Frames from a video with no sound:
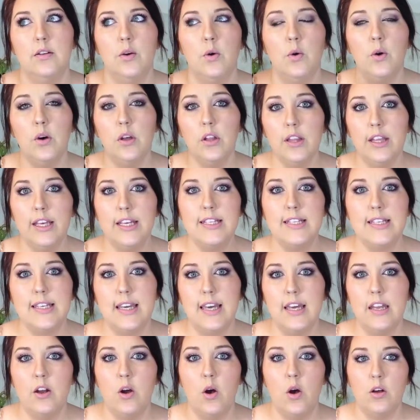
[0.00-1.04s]
oily
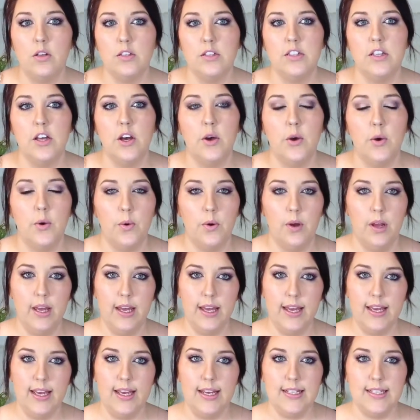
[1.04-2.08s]
skin also,
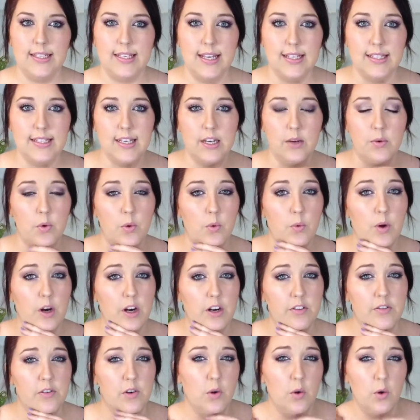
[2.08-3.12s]
it says that it will
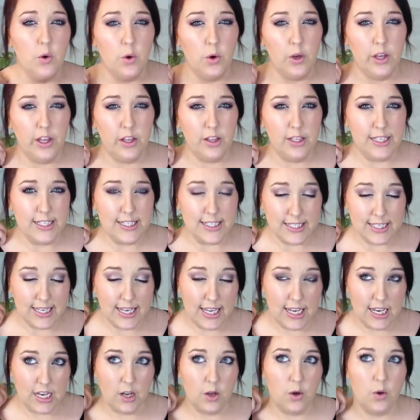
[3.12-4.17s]
work for oily
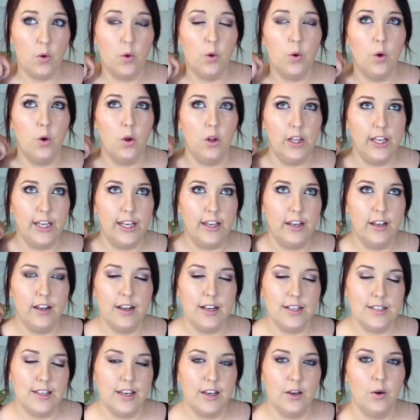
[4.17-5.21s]
skin. Oily,
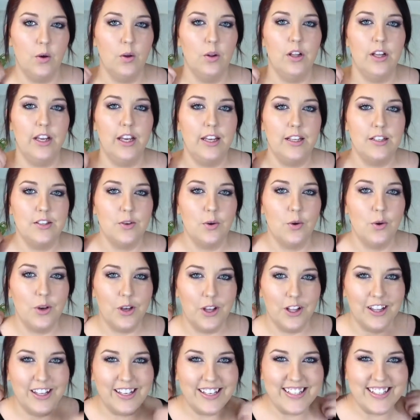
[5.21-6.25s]
I say oily, it's
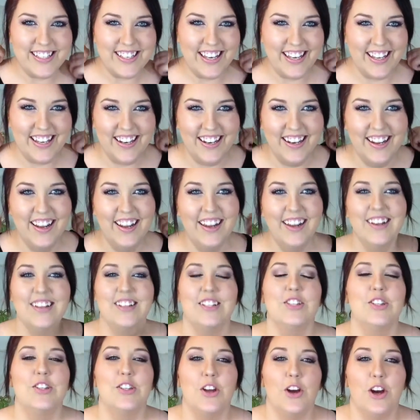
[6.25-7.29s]
oily skin.
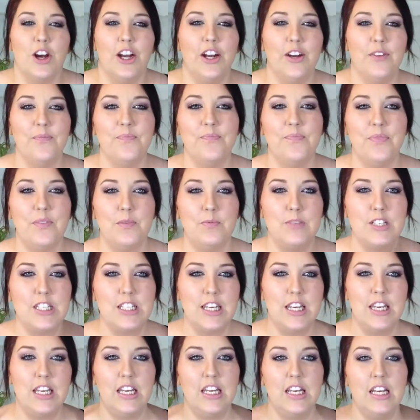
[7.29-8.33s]
Sorry, I'm just
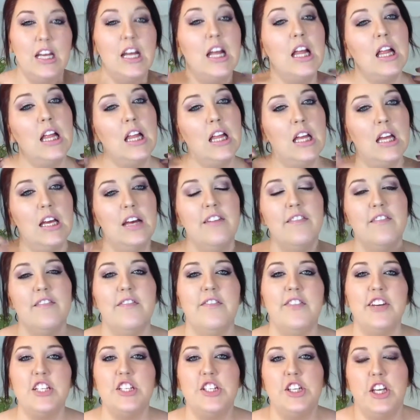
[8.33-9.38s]
getting
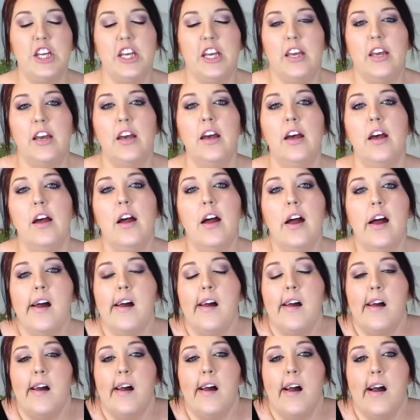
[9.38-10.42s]
fidgety.
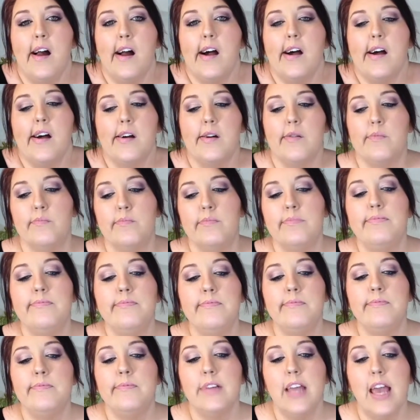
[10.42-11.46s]

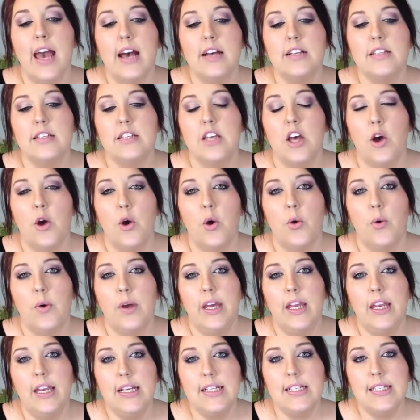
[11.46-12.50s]
Yeah, so
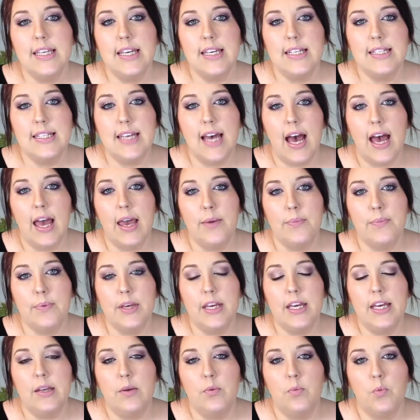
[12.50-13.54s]
any skin type
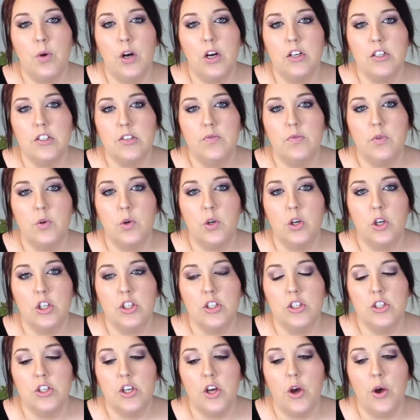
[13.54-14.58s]
it works for,
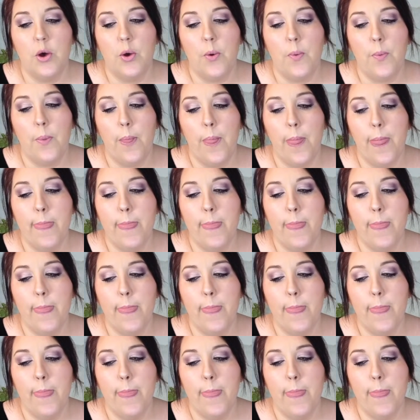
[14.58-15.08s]
so